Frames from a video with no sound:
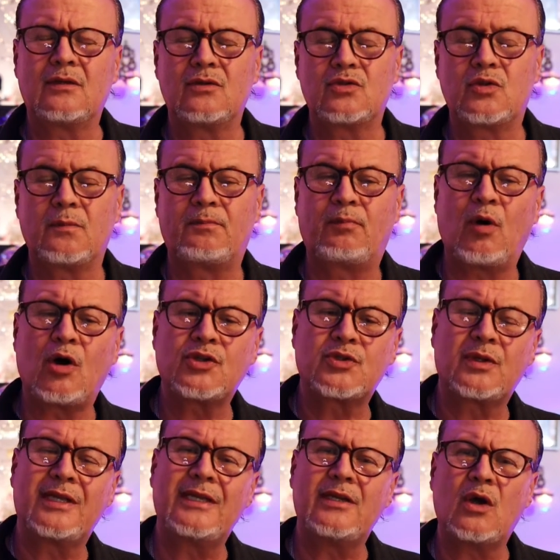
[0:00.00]

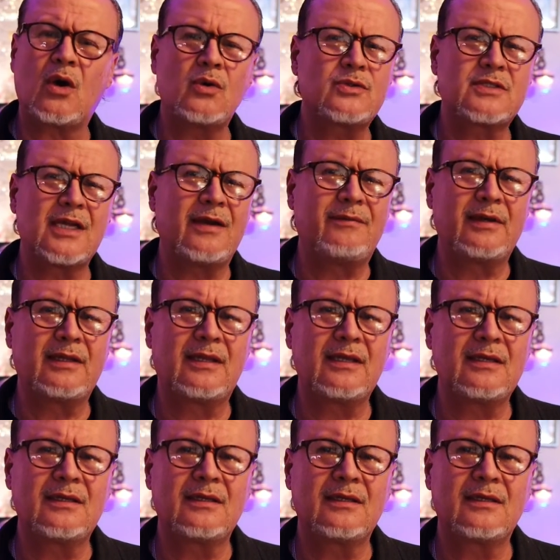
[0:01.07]
supposedly knows
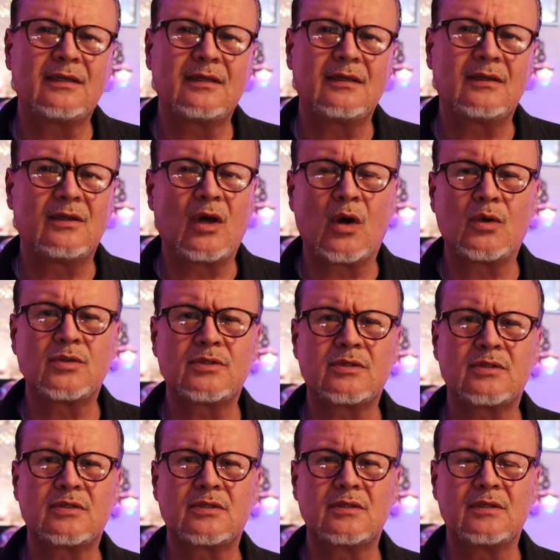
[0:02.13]
everything,
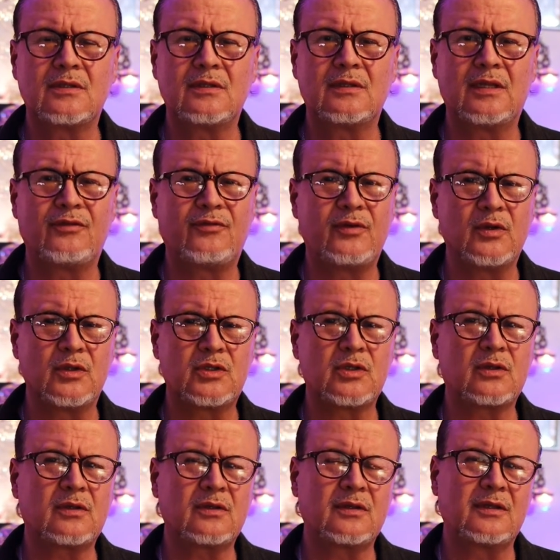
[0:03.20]
knows the
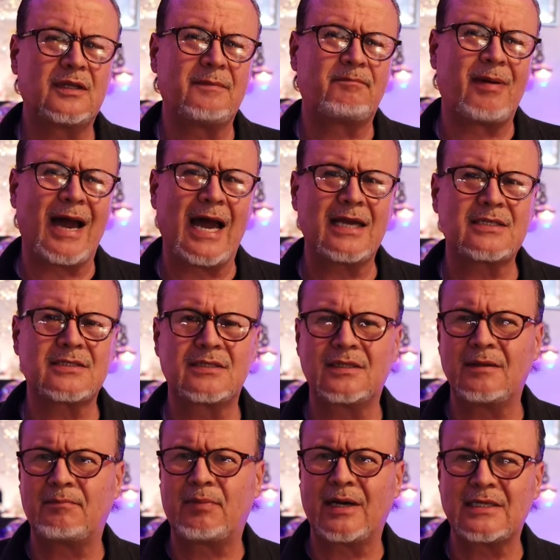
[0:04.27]
future, the past,
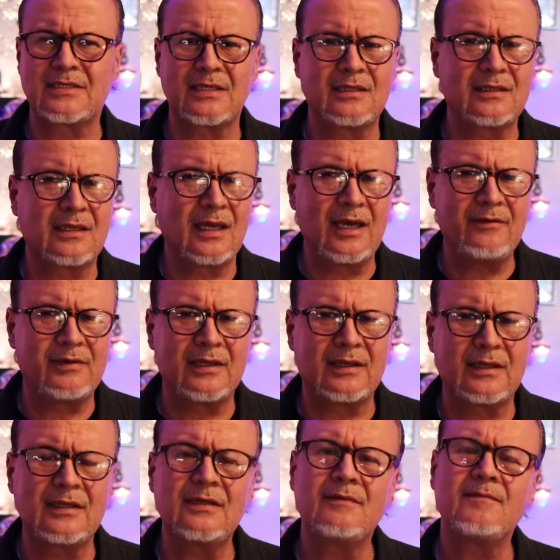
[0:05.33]
the present,
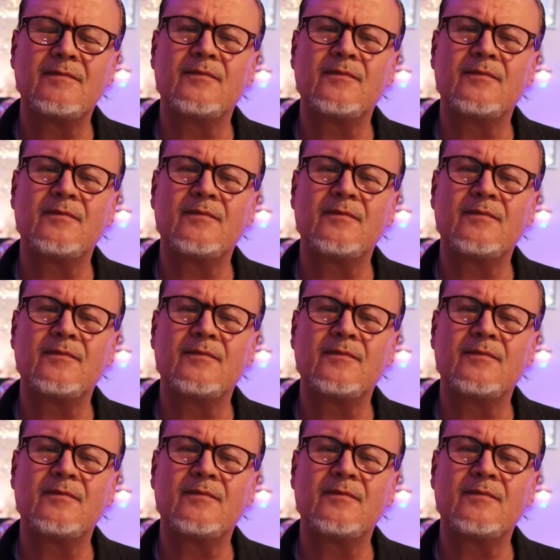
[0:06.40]
everything,